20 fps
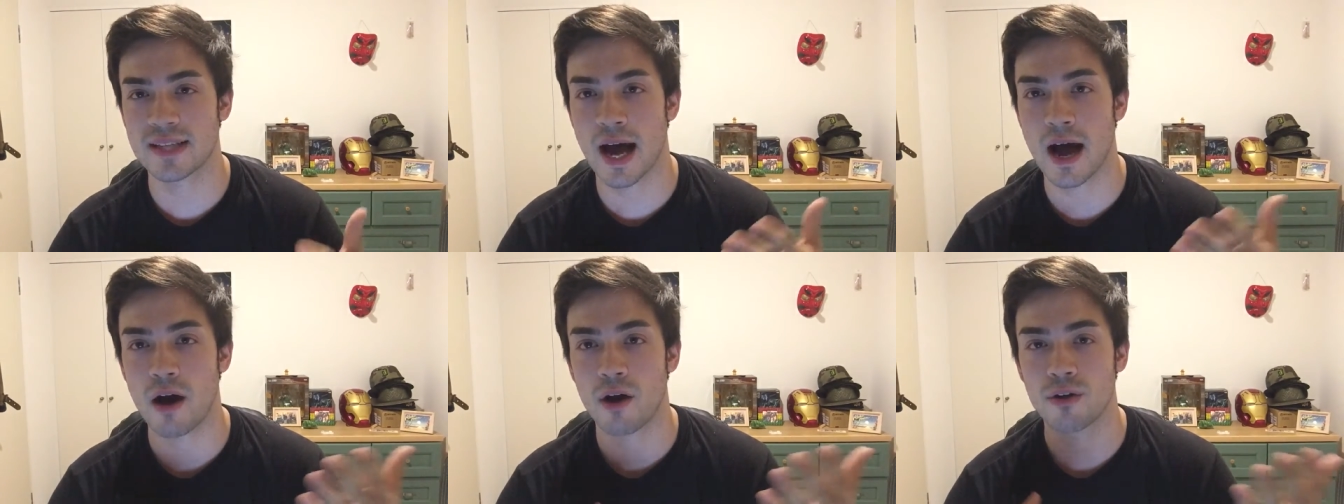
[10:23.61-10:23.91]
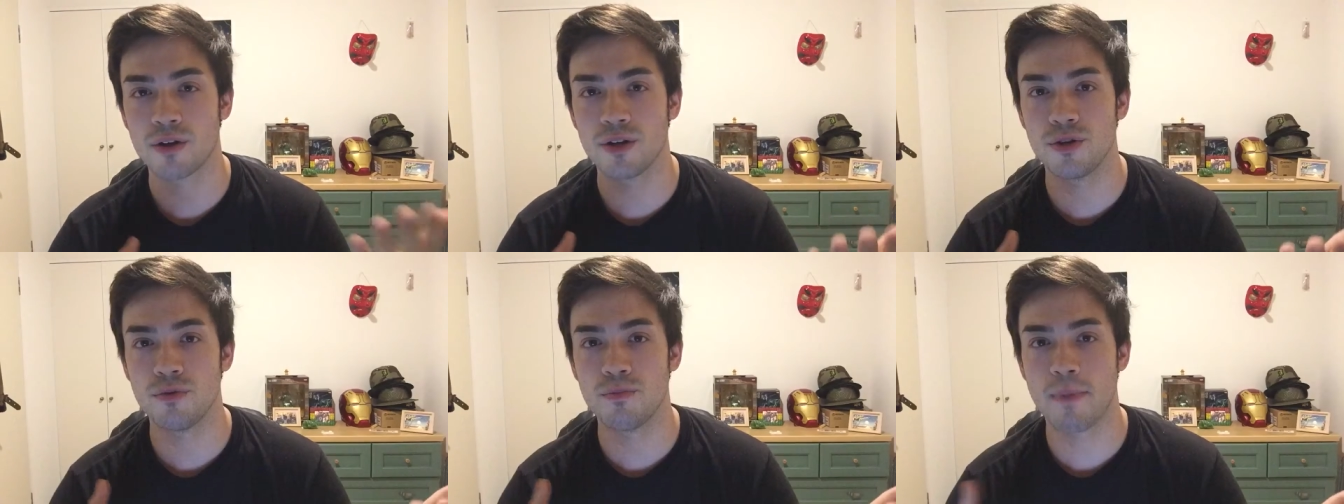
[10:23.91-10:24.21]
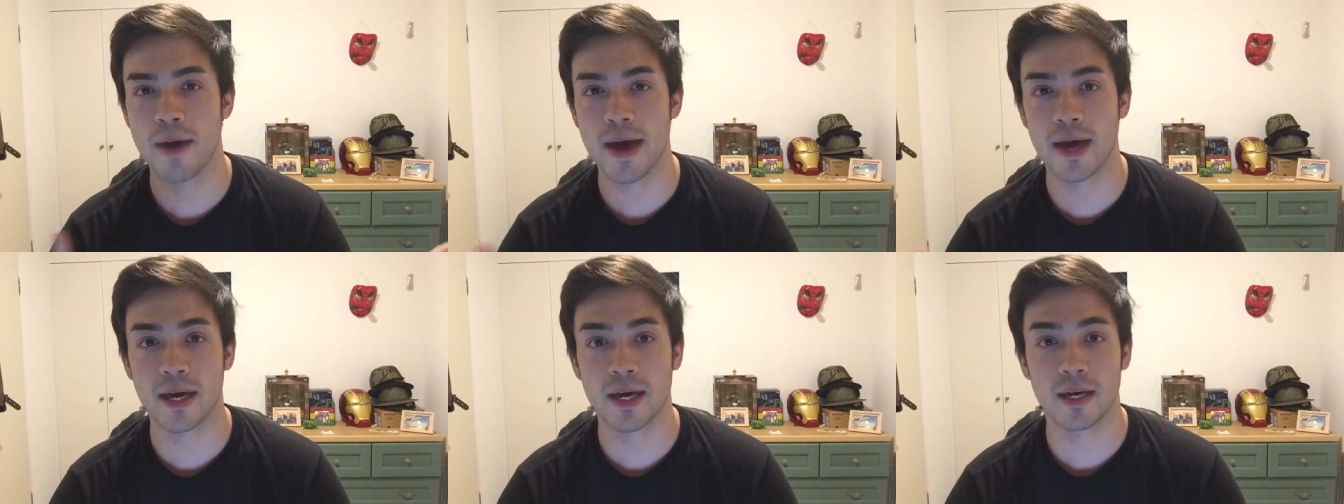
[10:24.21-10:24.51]
how you
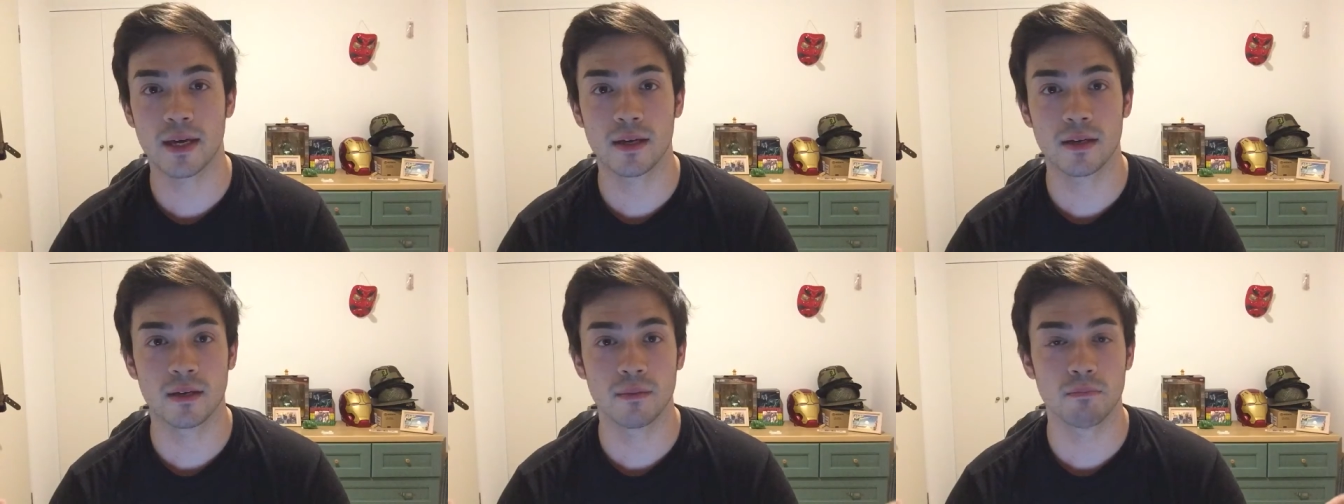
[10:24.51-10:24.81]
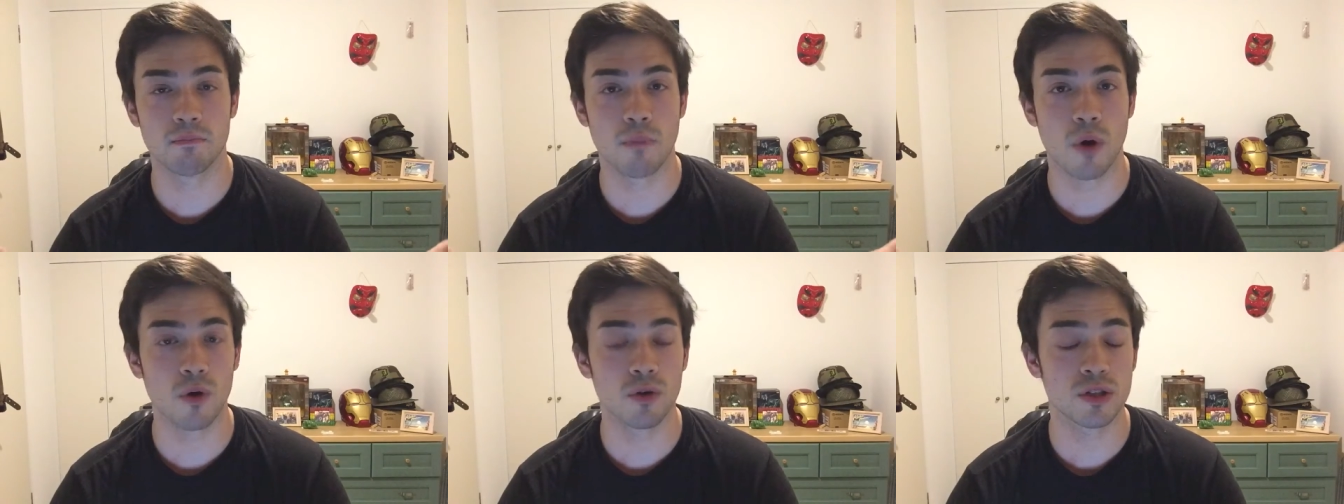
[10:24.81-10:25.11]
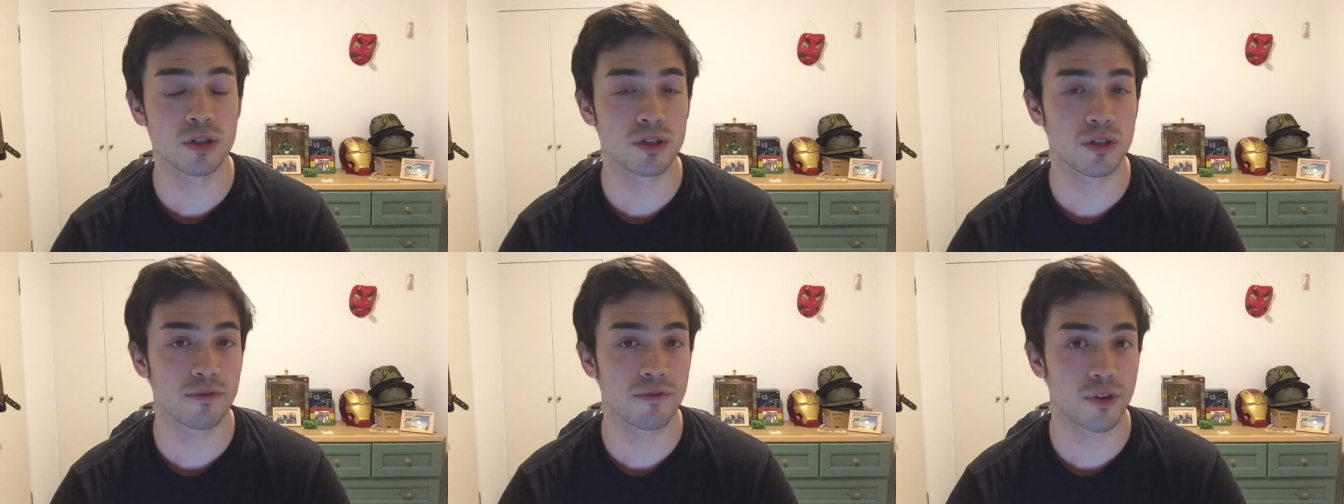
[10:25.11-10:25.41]
make
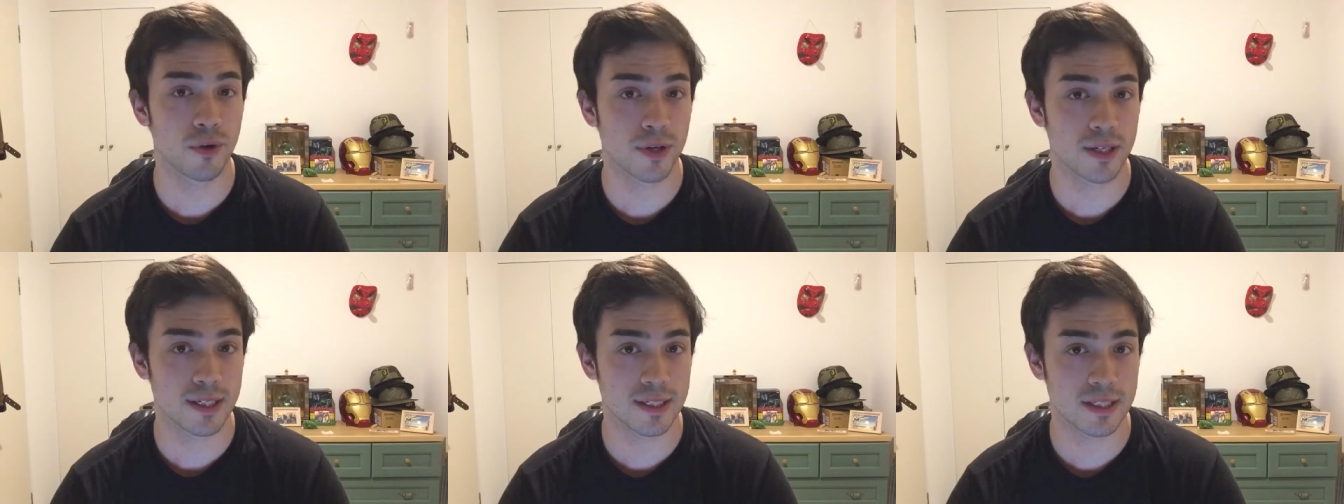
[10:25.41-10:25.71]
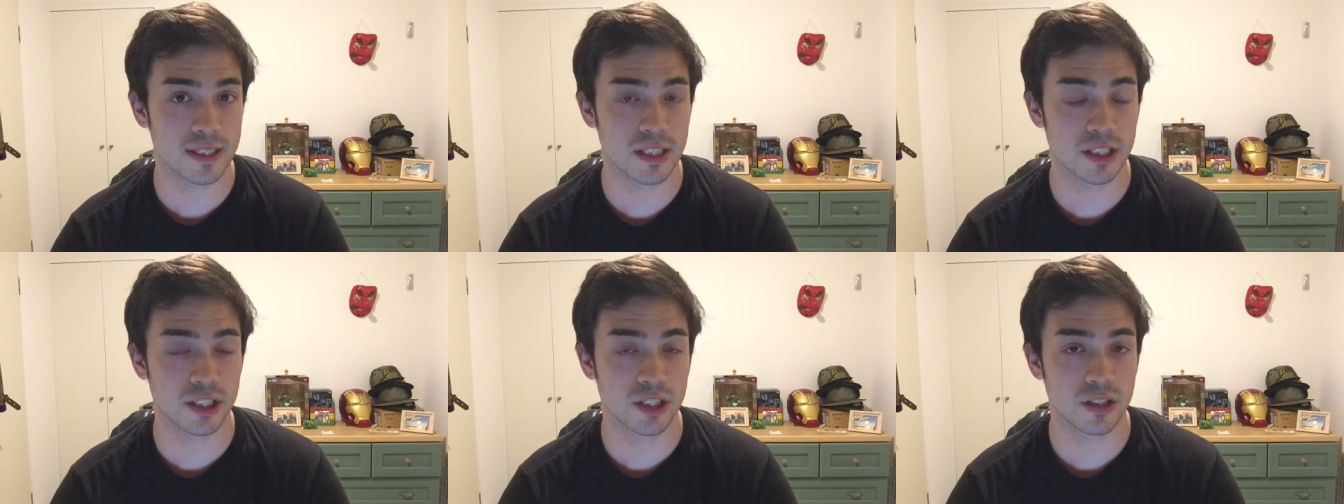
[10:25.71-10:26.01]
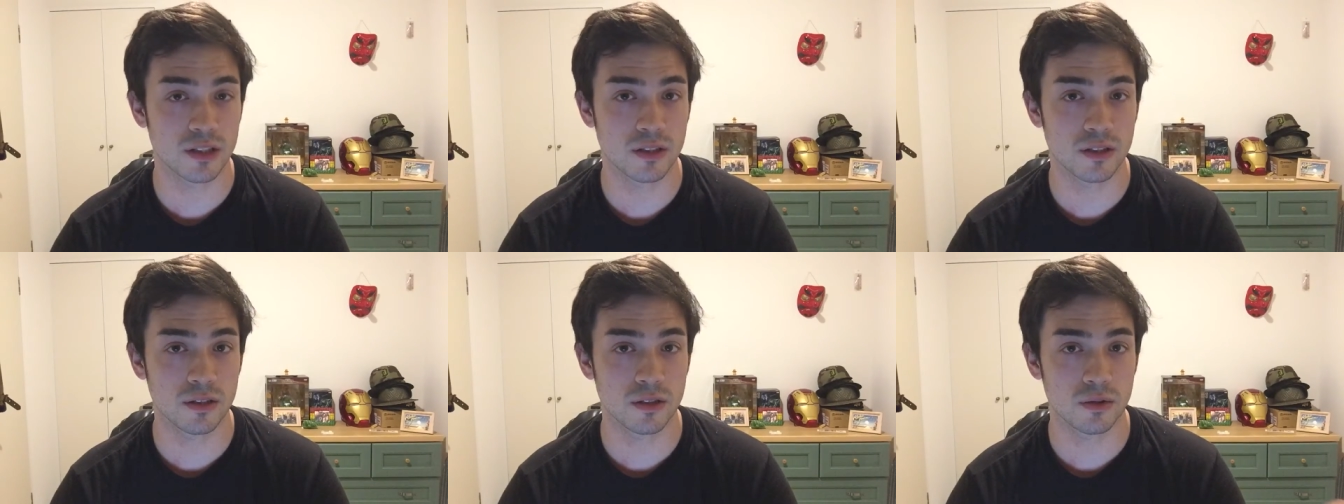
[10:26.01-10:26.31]
most of your
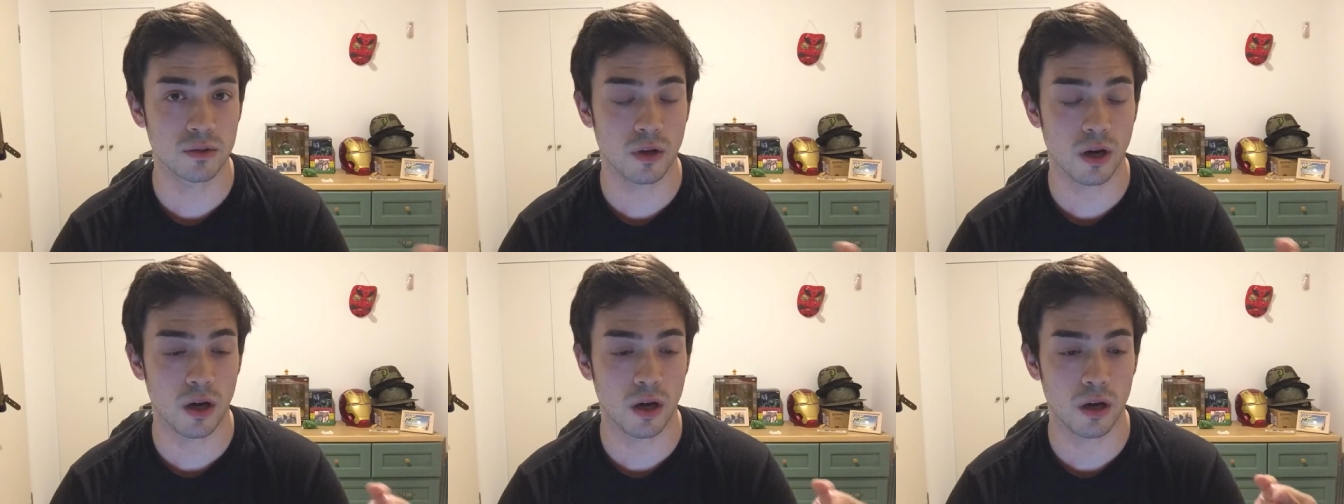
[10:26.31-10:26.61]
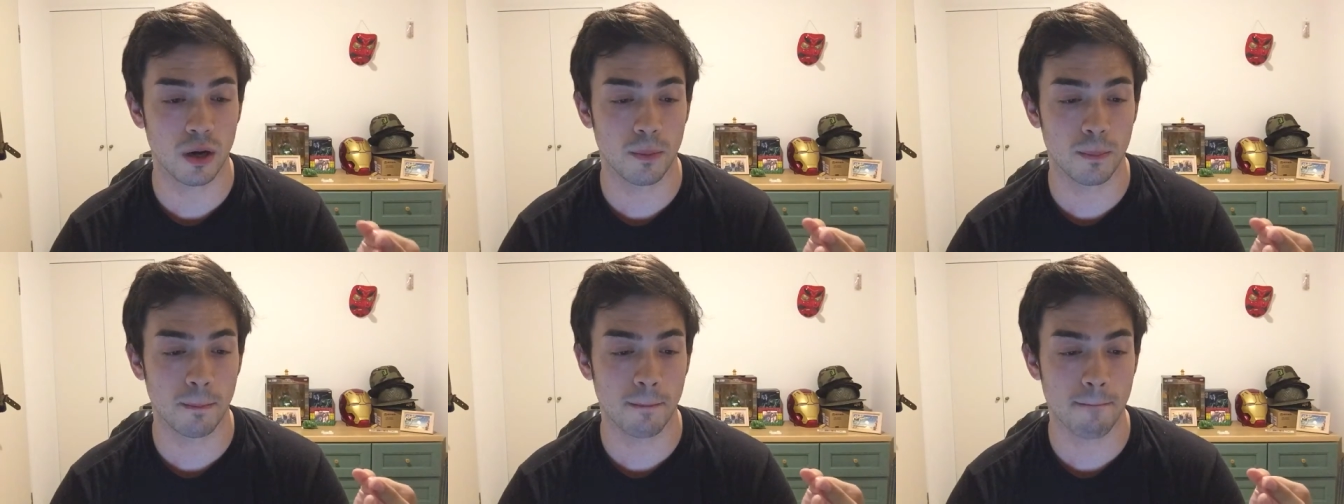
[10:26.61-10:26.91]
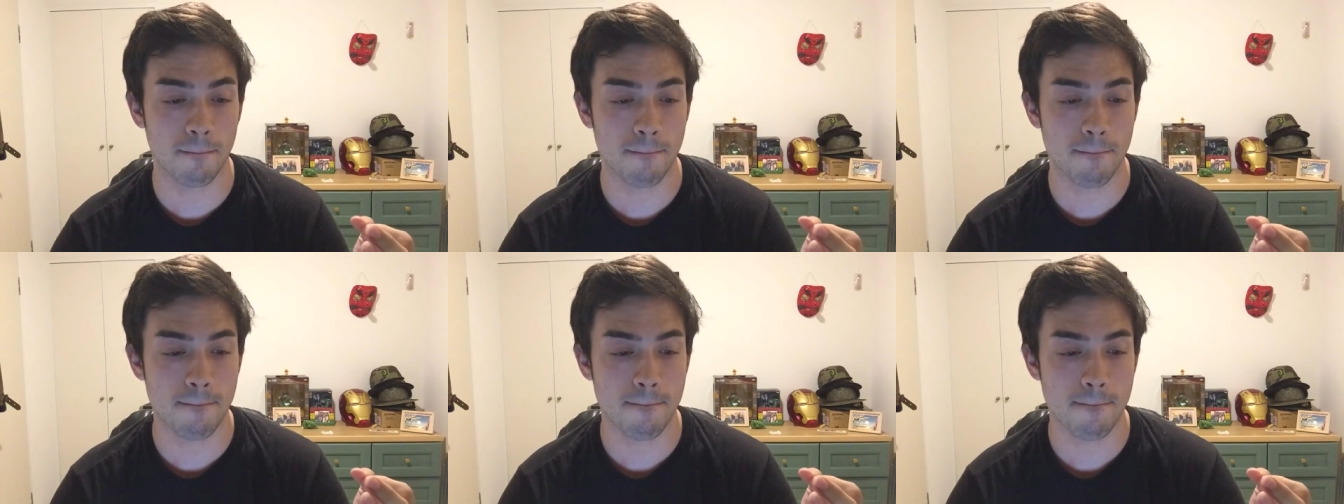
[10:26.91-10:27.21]
decisions, um,